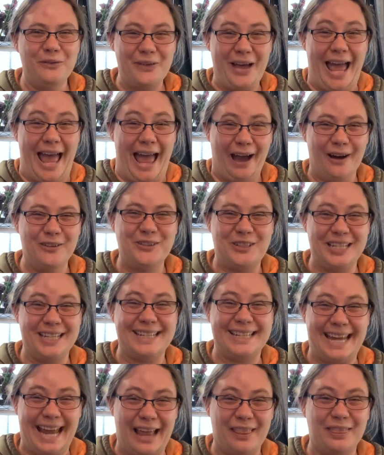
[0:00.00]
of how to
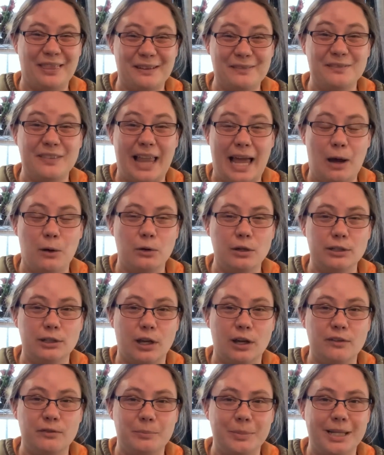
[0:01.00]
get the flowers off,